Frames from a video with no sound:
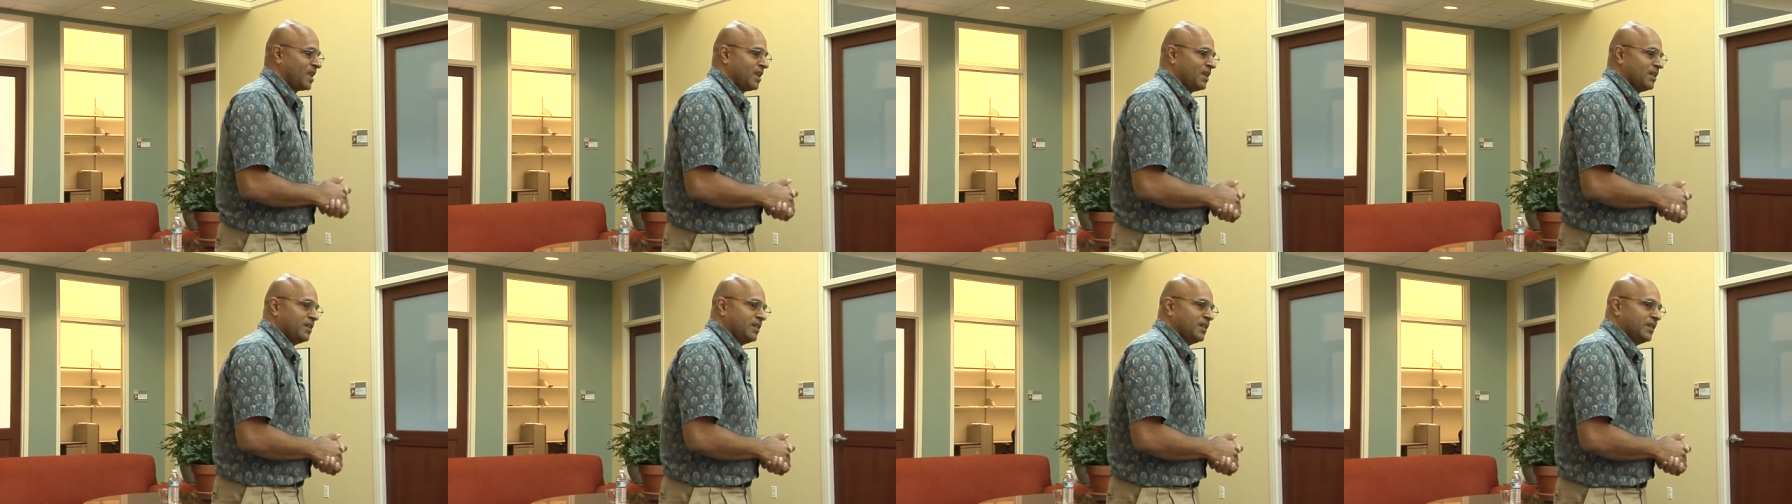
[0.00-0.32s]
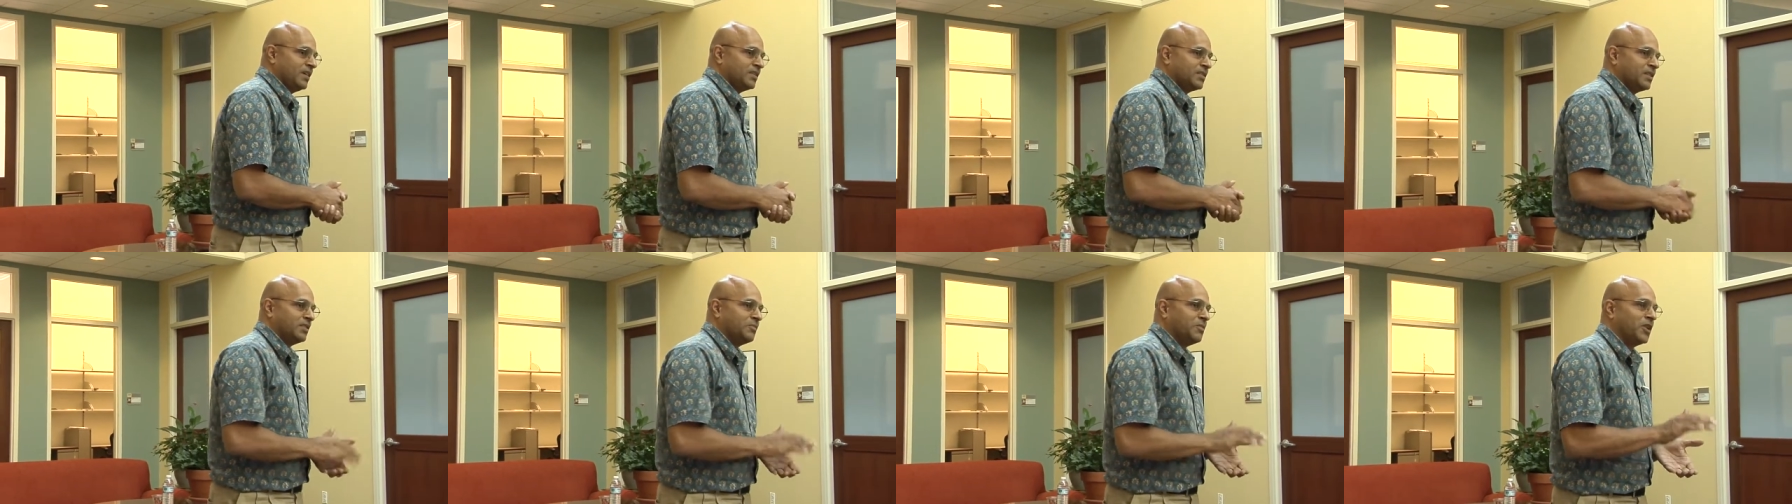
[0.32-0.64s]

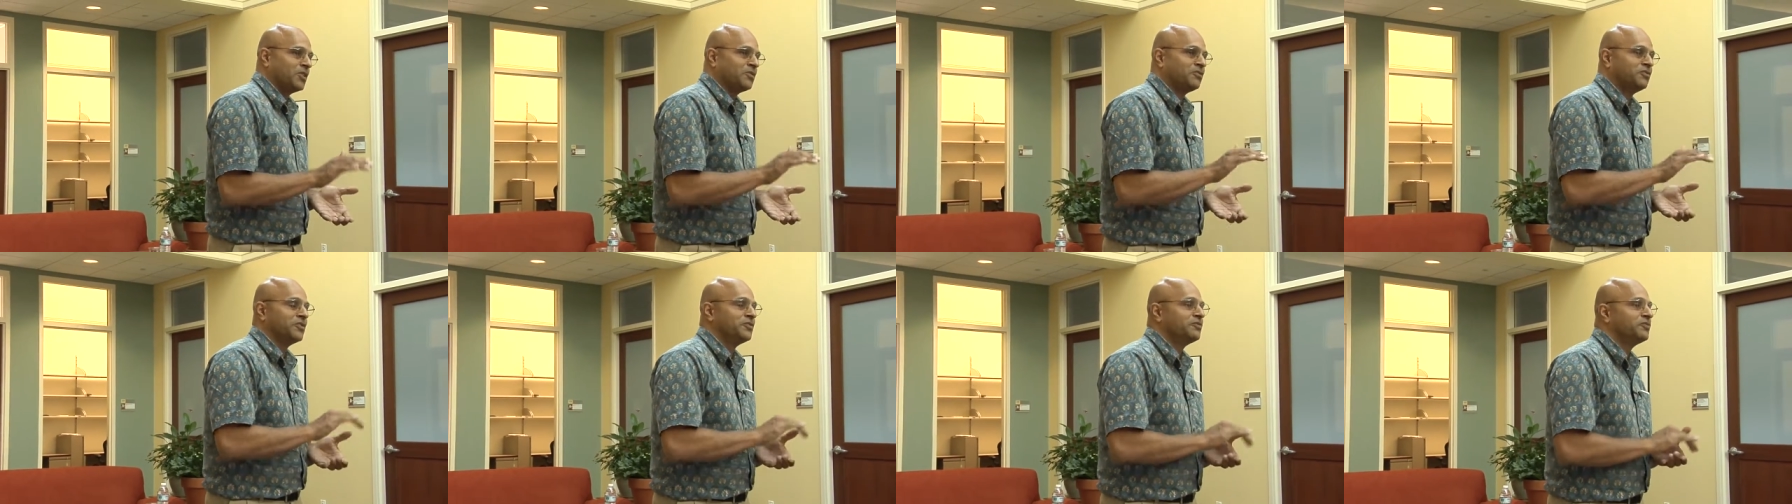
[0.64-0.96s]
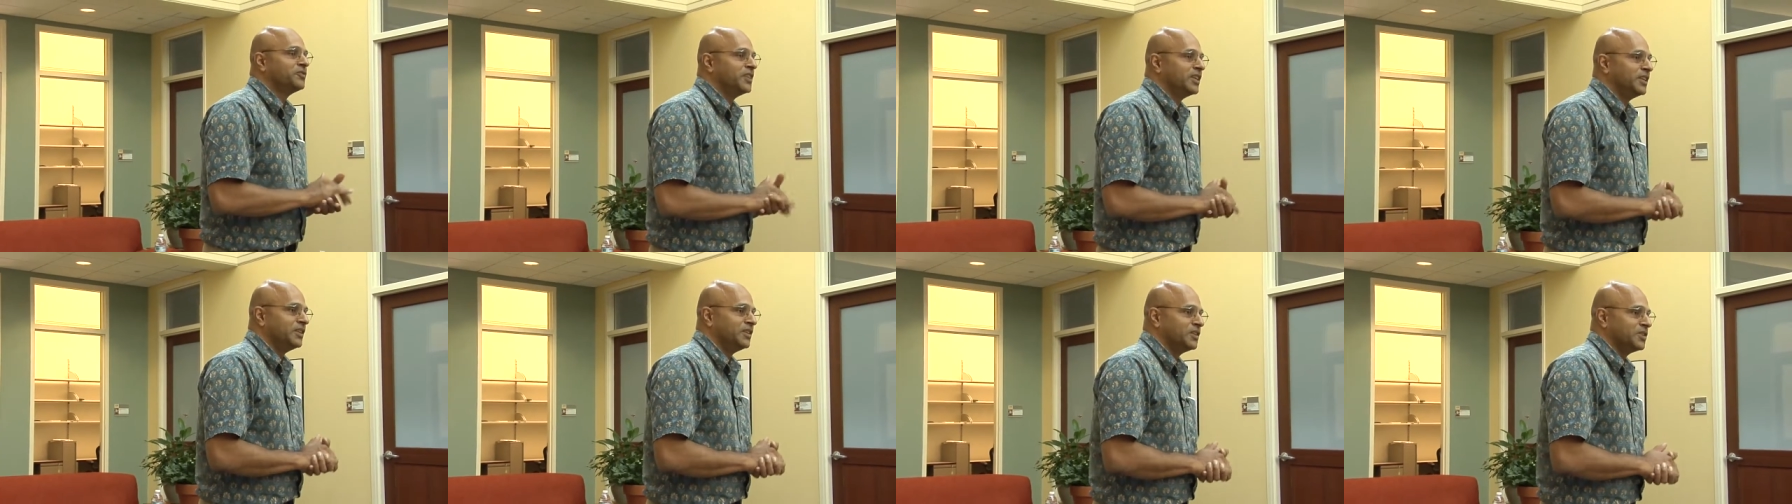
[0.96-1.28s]
He said about
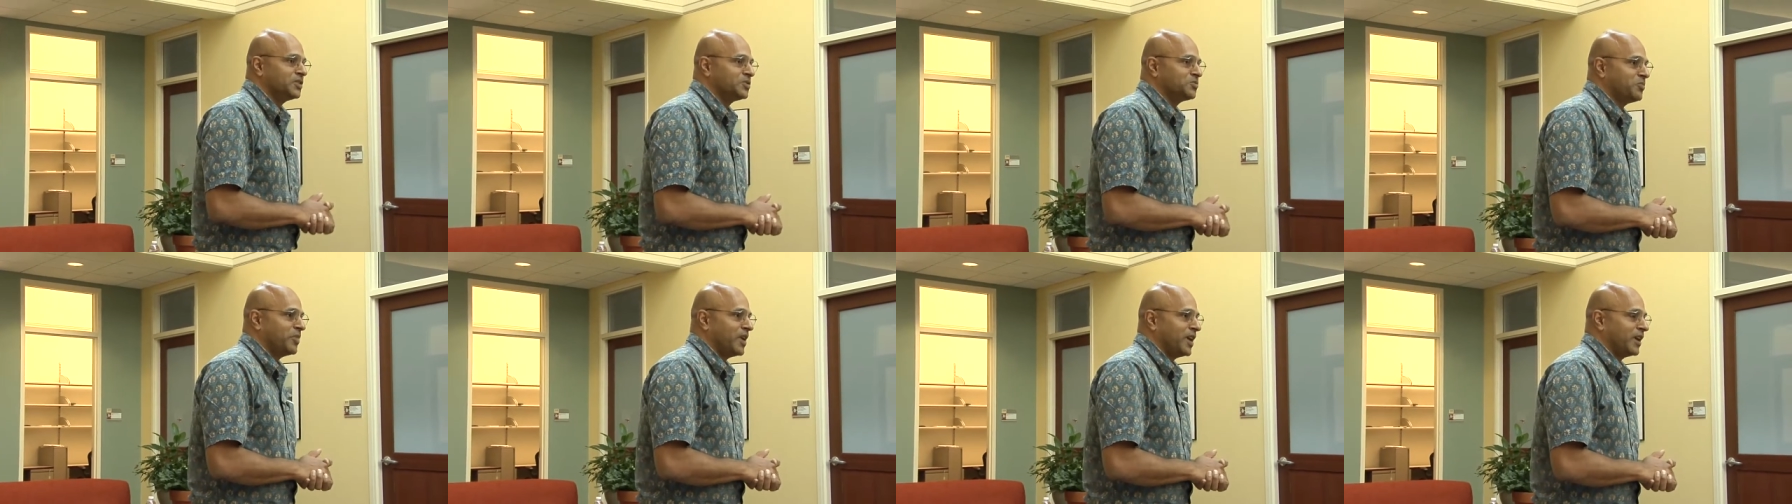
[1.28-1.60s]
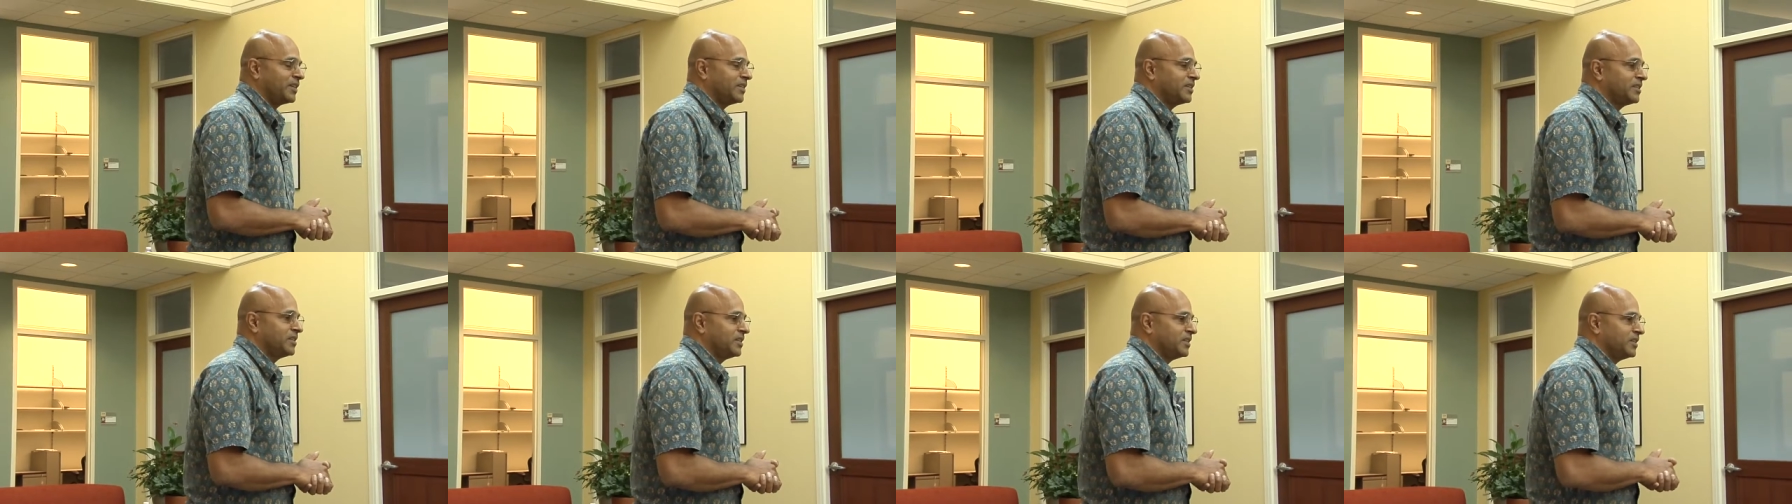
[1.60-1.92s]
15 years
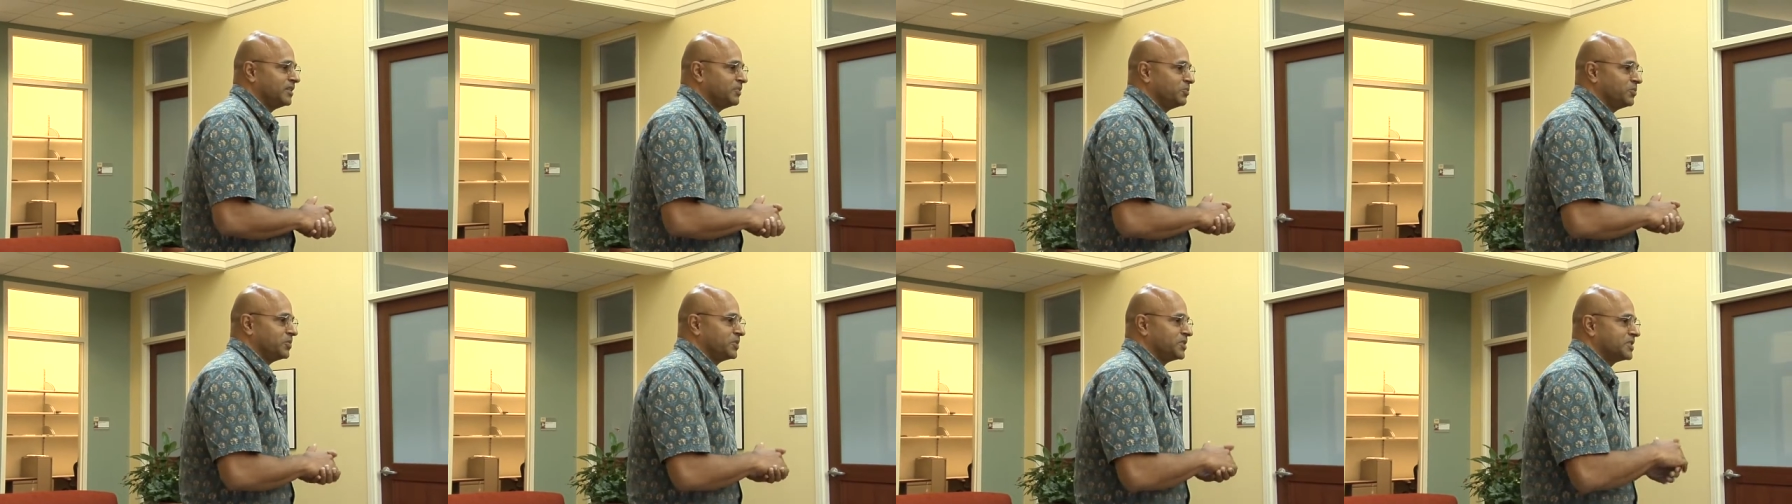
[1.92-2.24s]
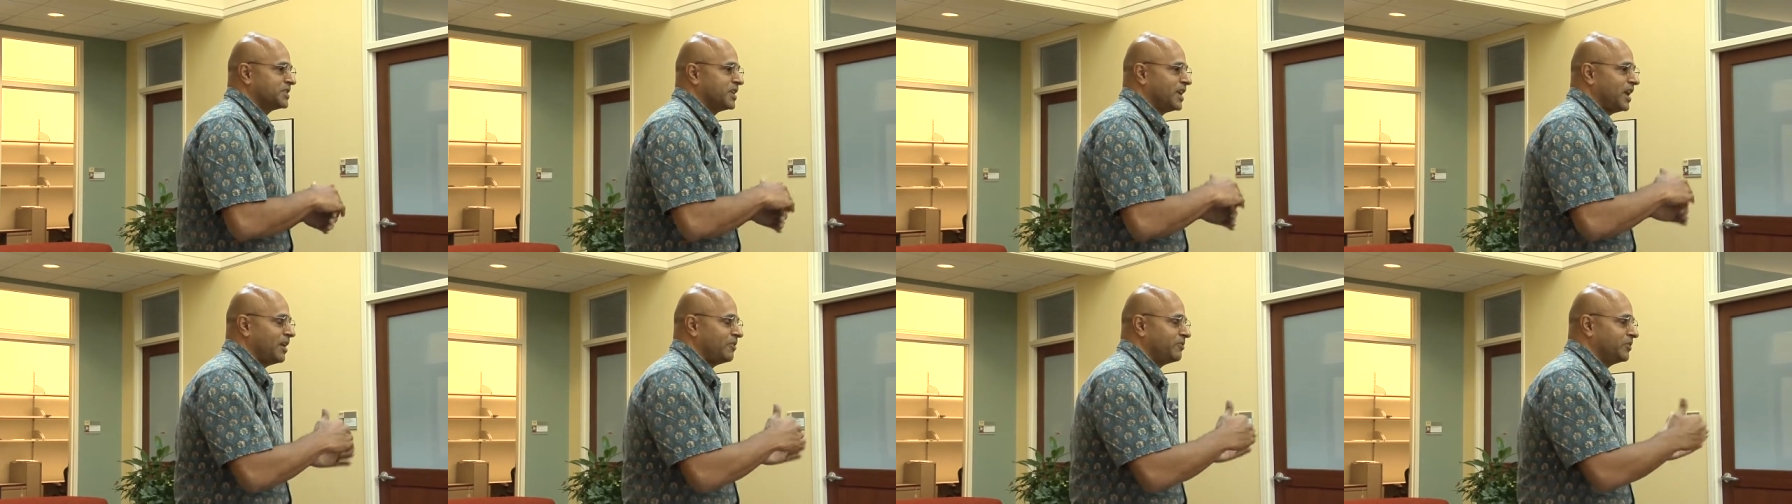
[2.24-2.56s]
back, he
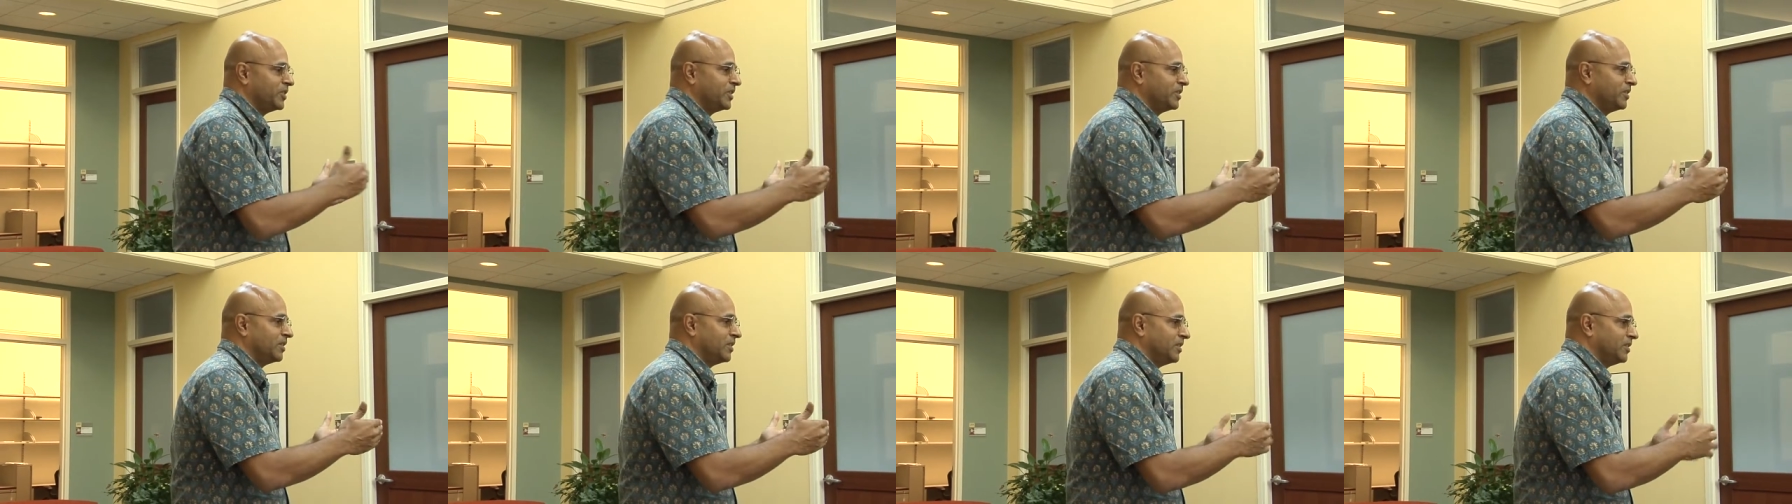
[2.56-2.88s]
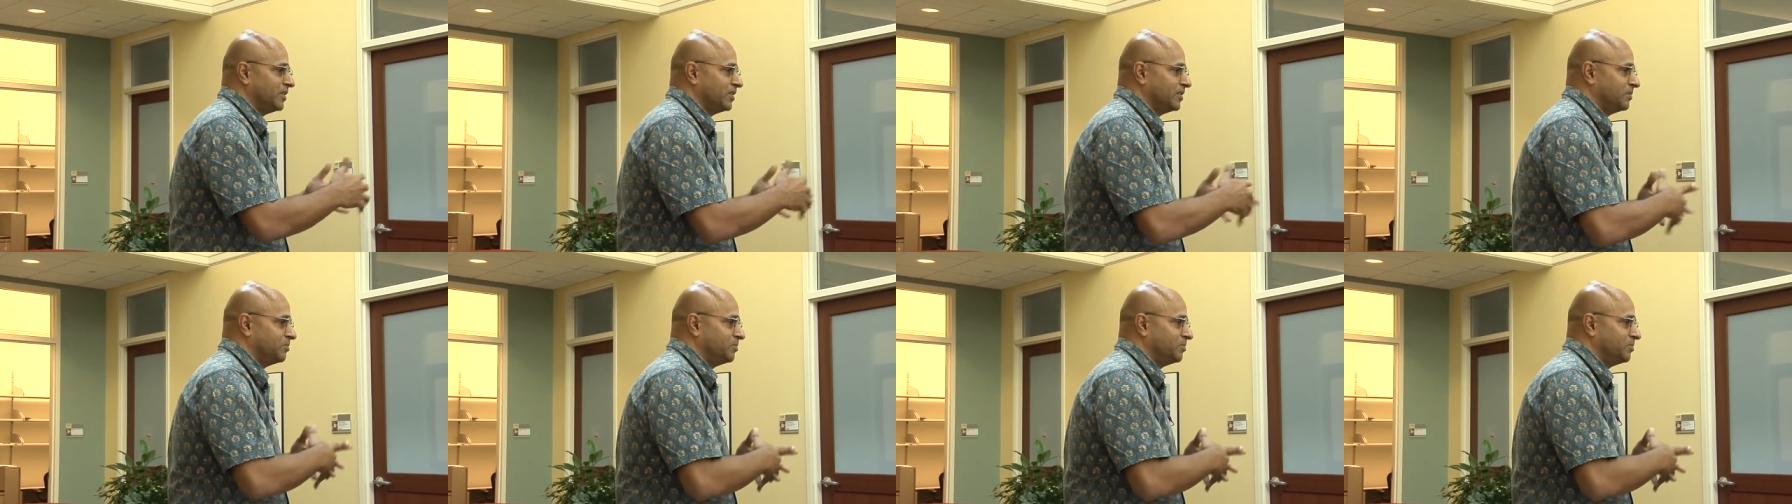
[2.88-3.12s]
was having a,